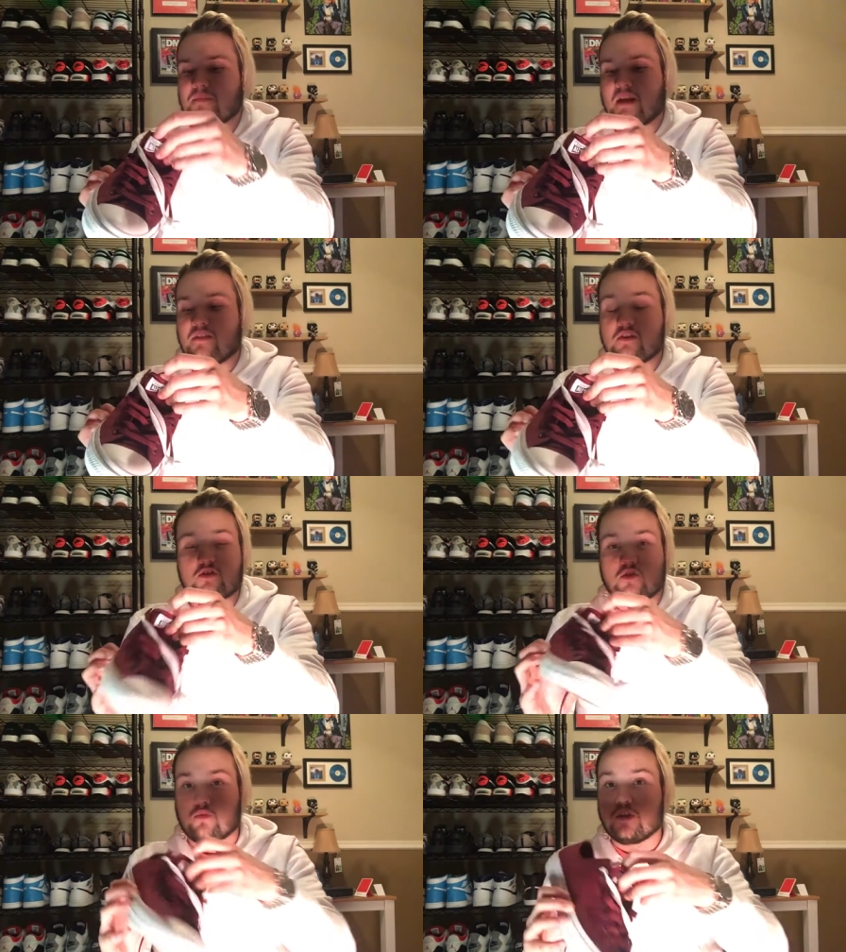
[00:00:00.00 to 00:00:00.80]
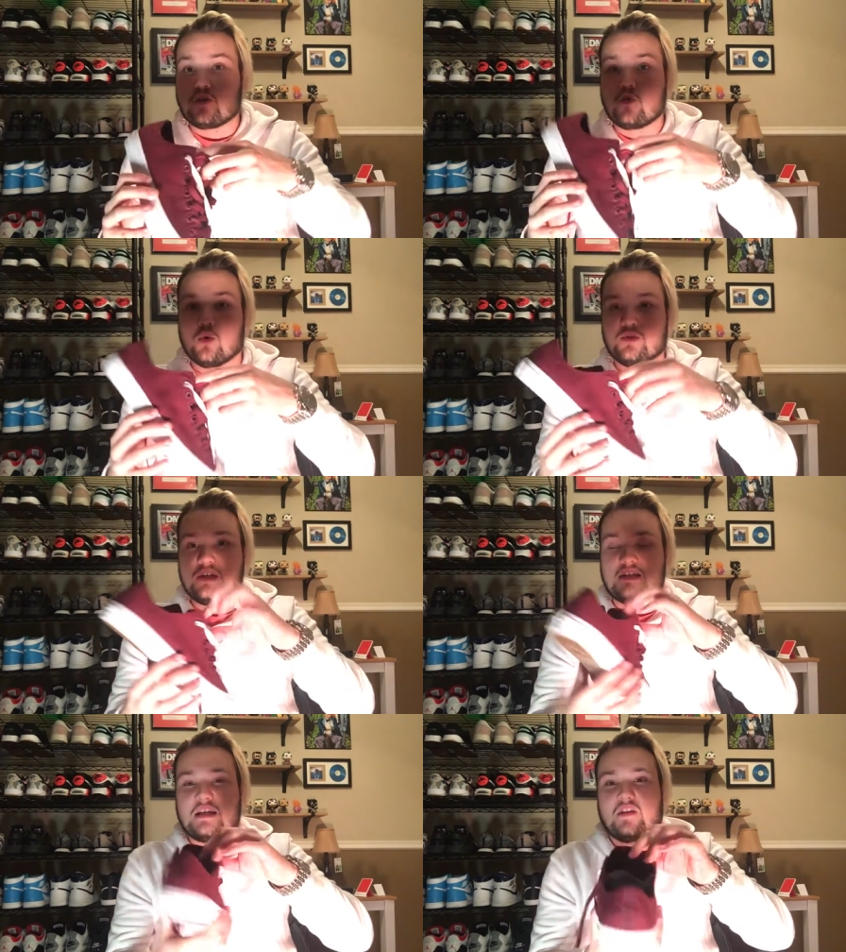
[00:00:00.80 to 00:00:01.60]
that I think is just a really cool
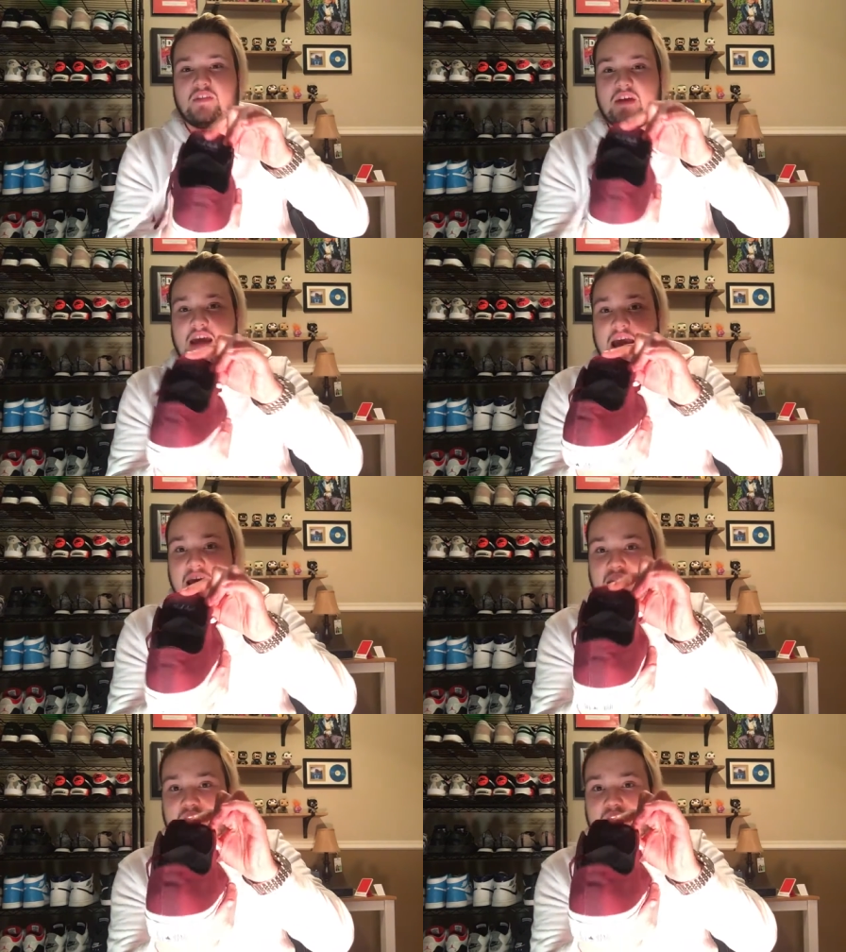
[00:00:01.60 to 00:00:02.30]
detail that they added.